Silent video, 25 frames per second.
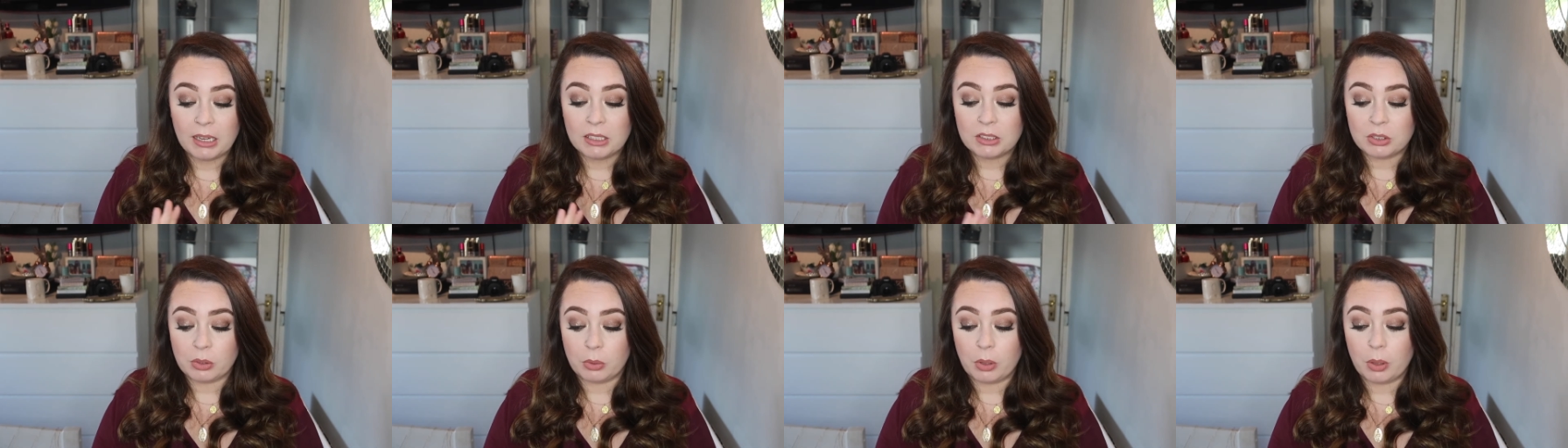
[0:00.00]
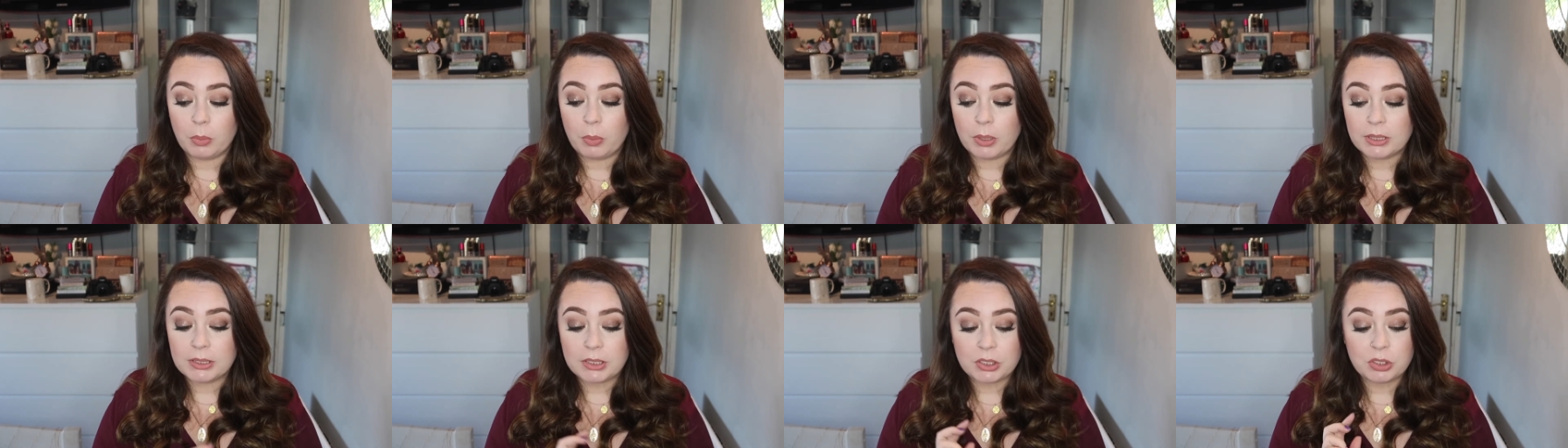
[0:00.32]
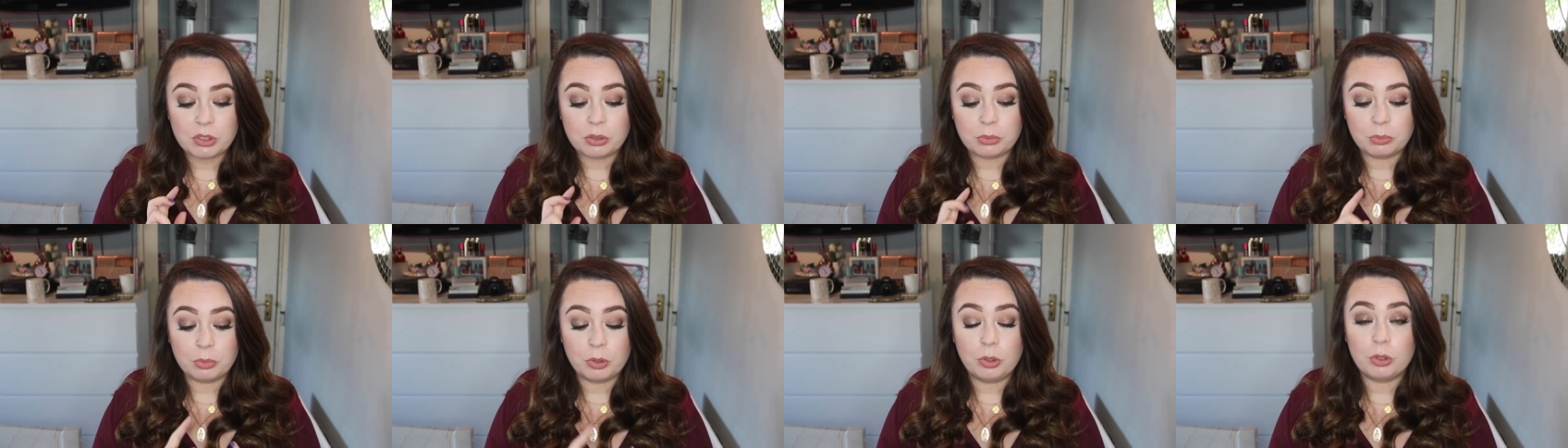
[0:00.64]
So I wanted
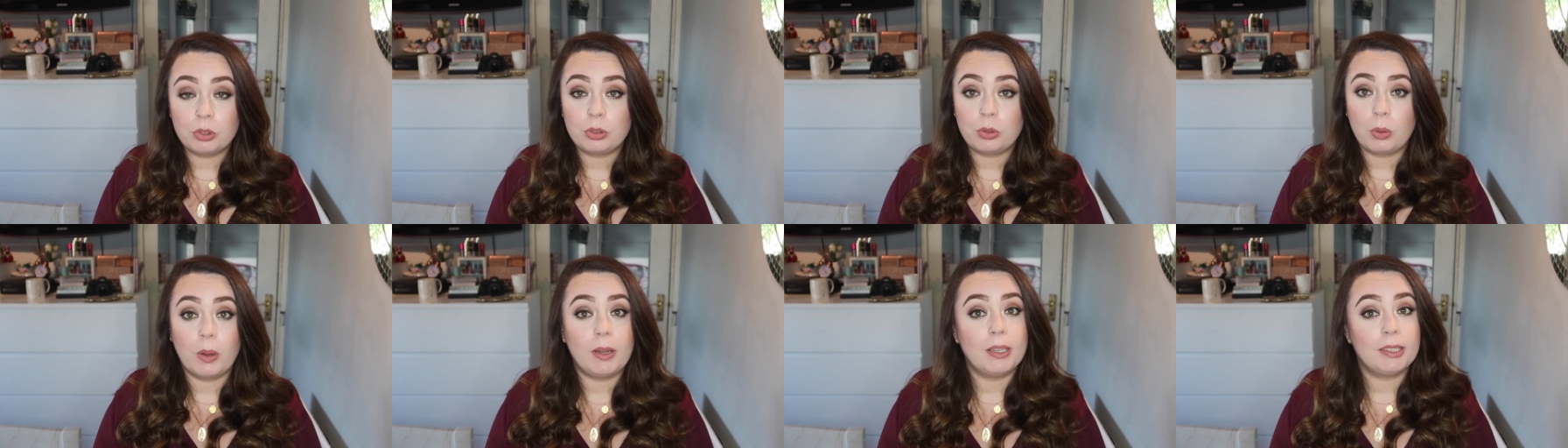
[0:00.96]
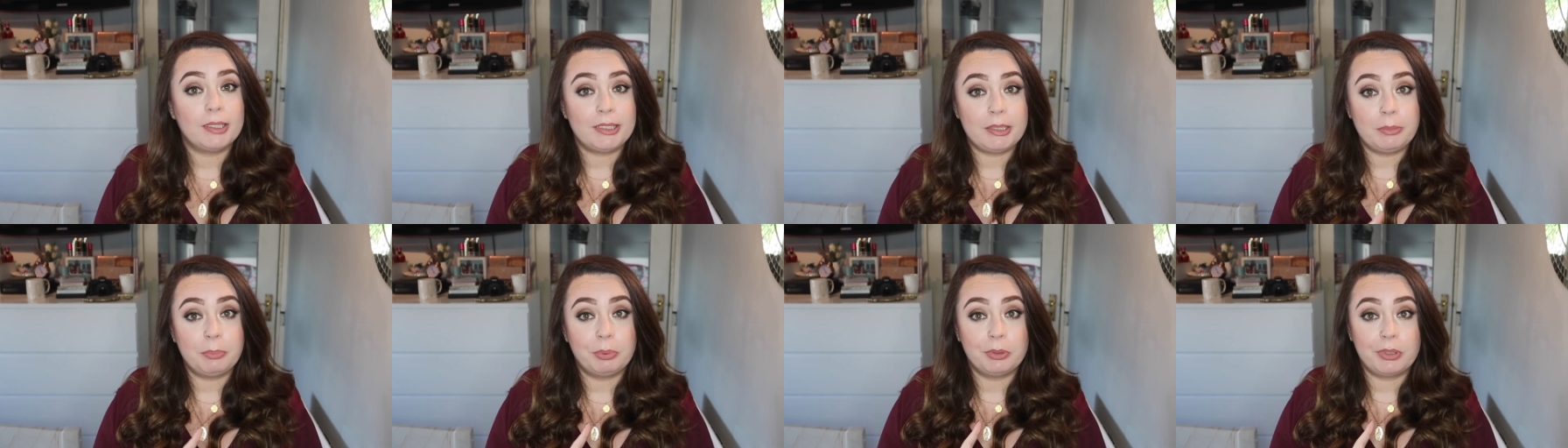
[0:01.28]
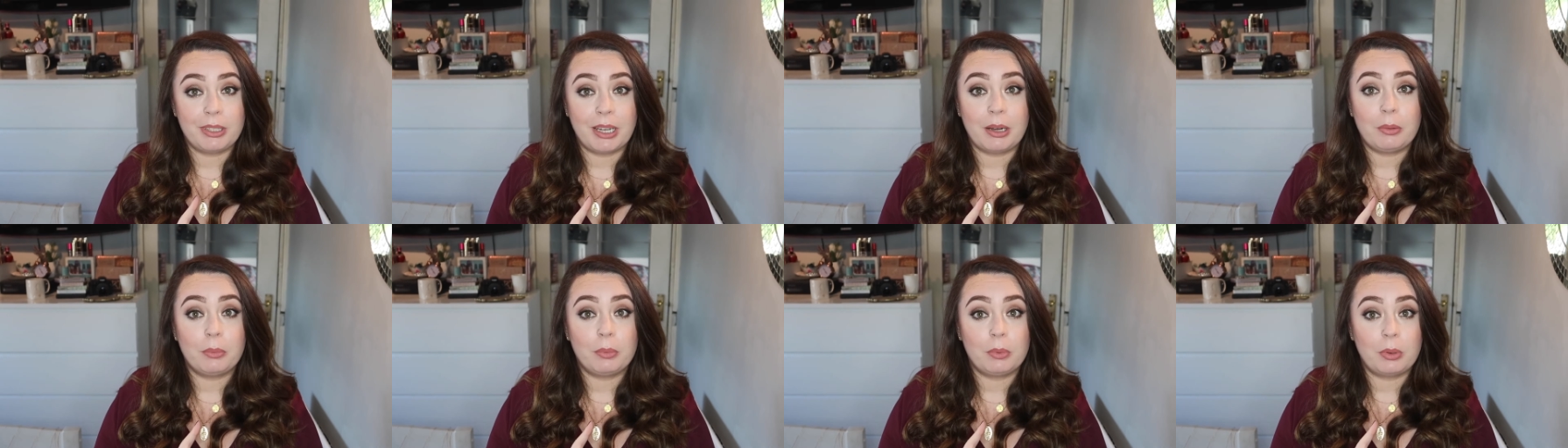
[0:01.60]
something good quality,
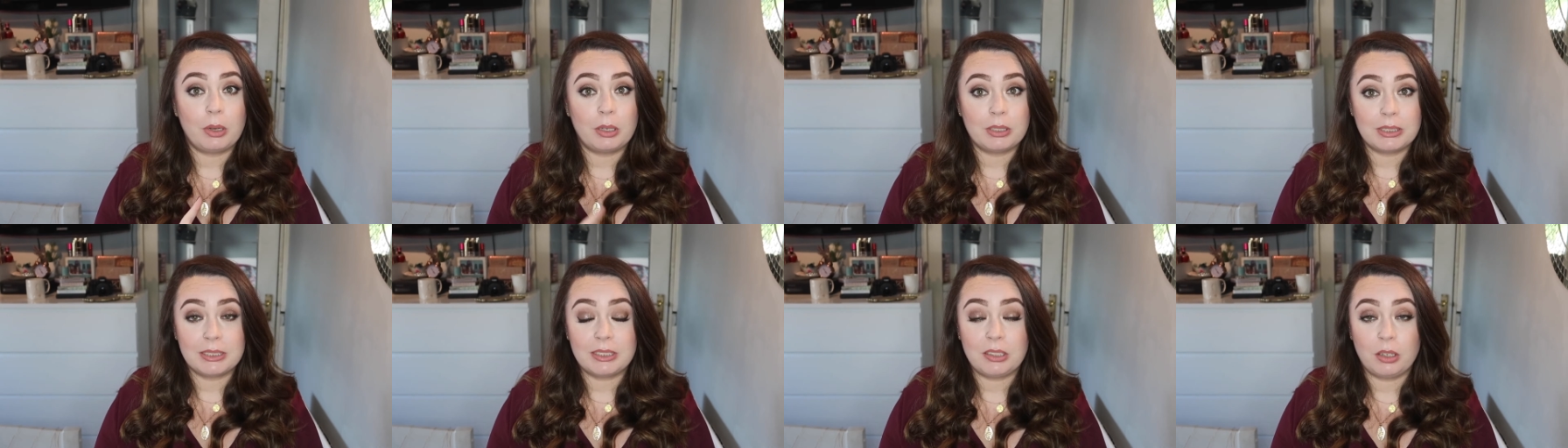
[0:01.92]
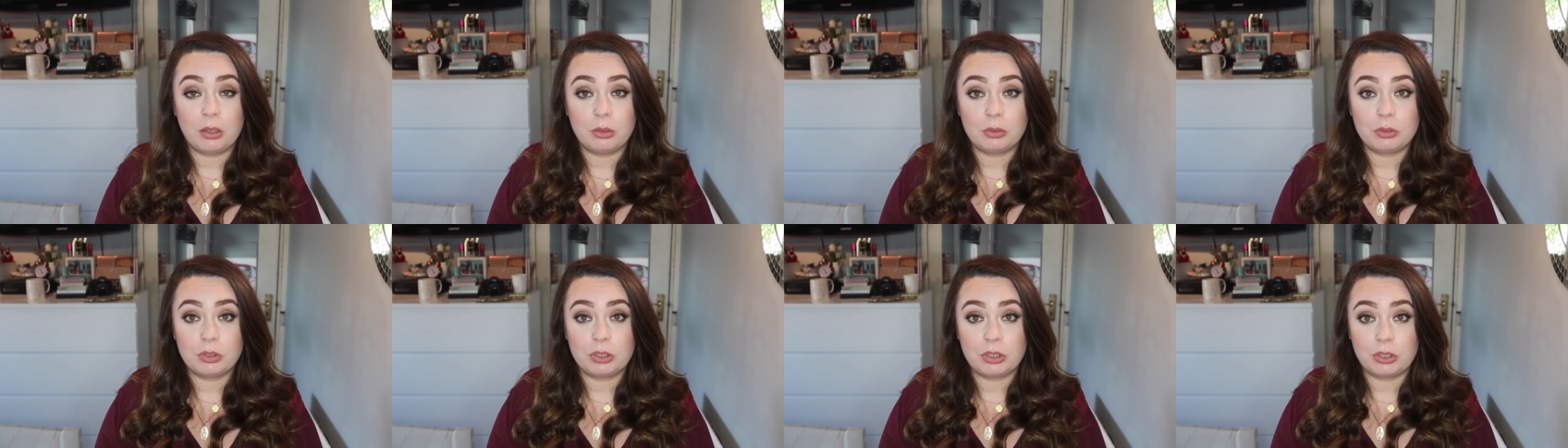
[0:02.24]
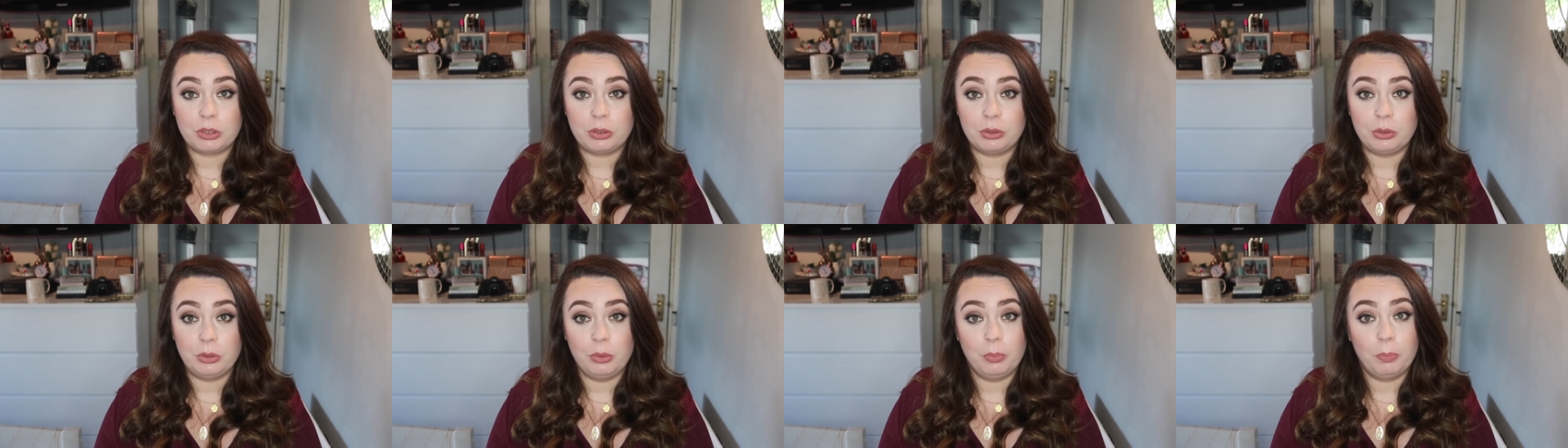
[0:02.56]
but that wasn't going
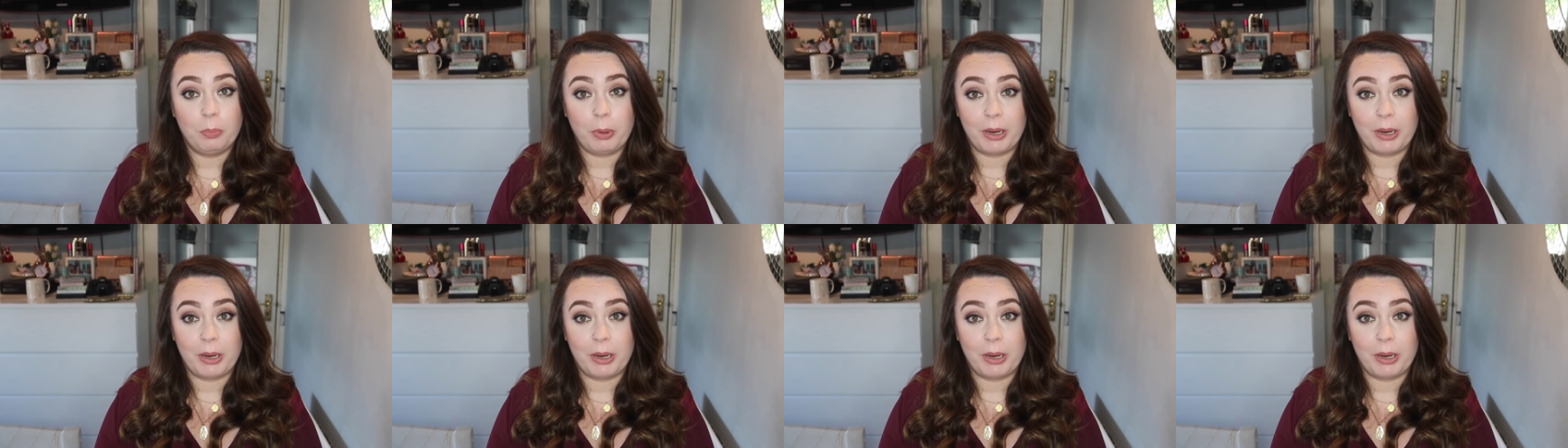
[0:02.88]
to